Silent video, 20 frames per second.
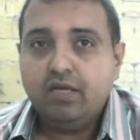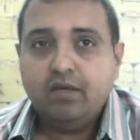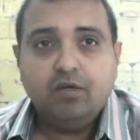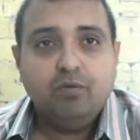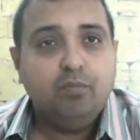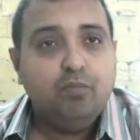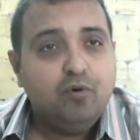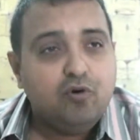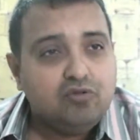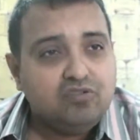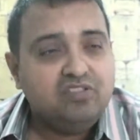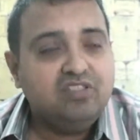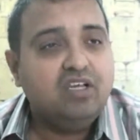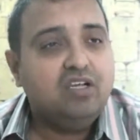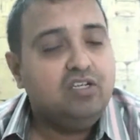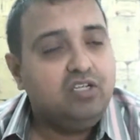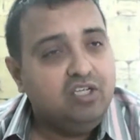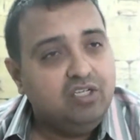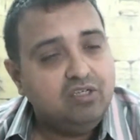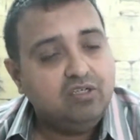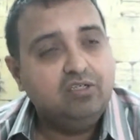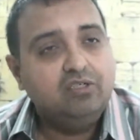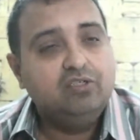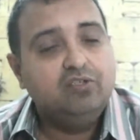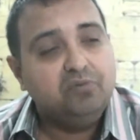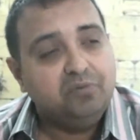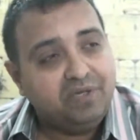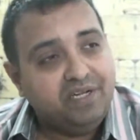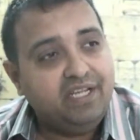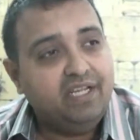See, books are
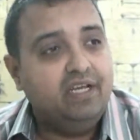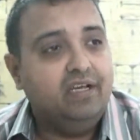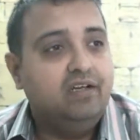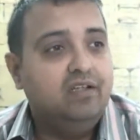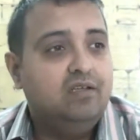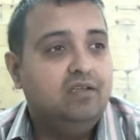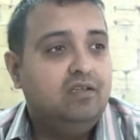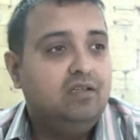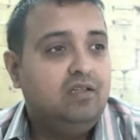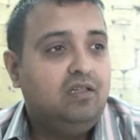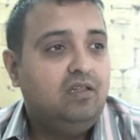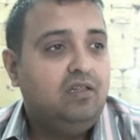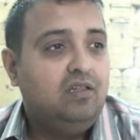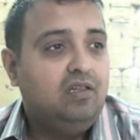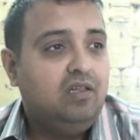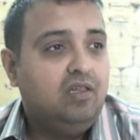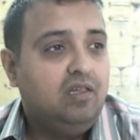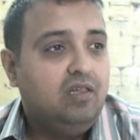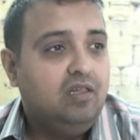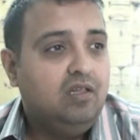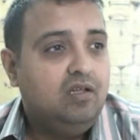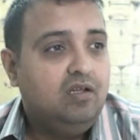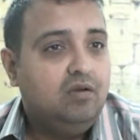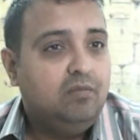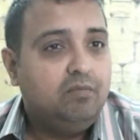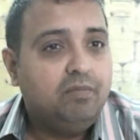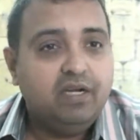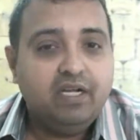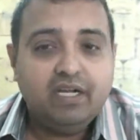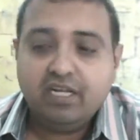good to read,
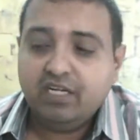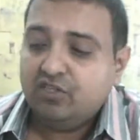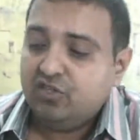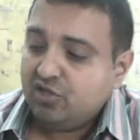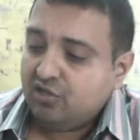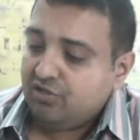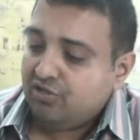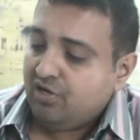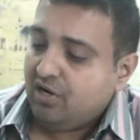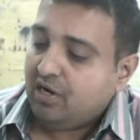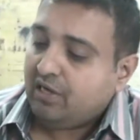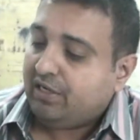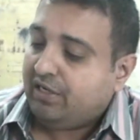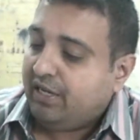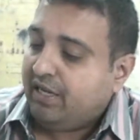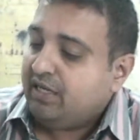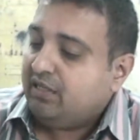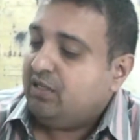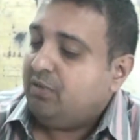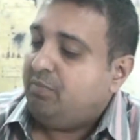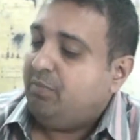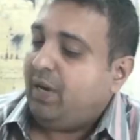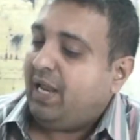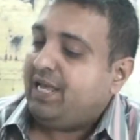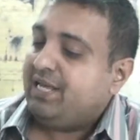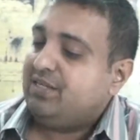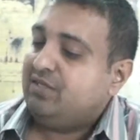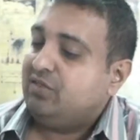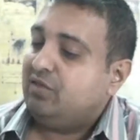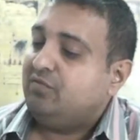but it should not take the
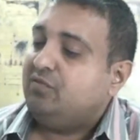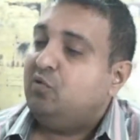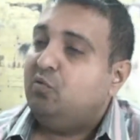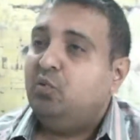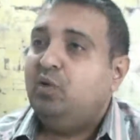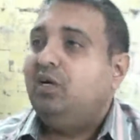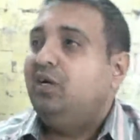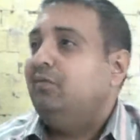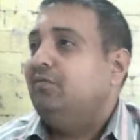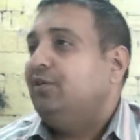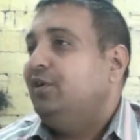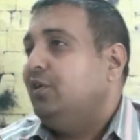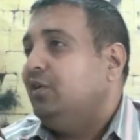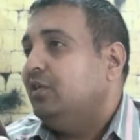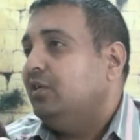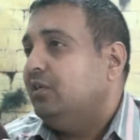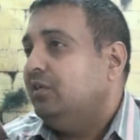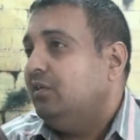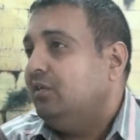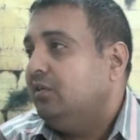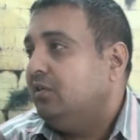place of the Word of God.